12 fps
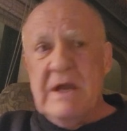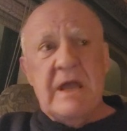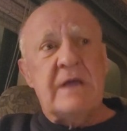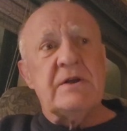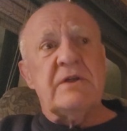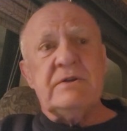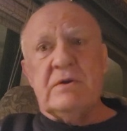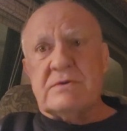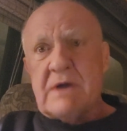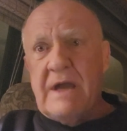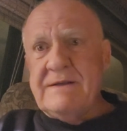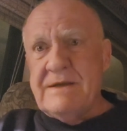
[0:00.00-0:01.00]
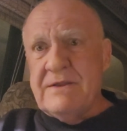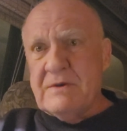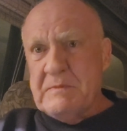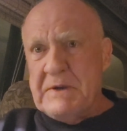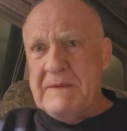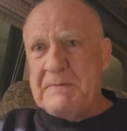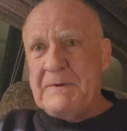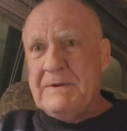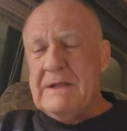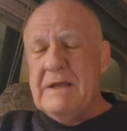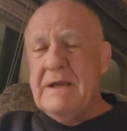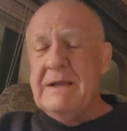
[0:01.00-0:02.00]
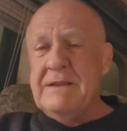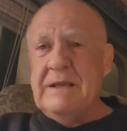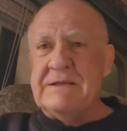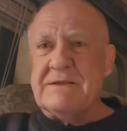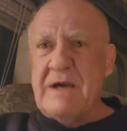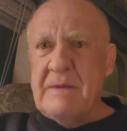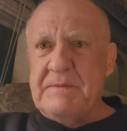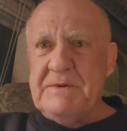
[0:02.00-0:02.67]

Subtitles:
And you're tied to other people, and they stop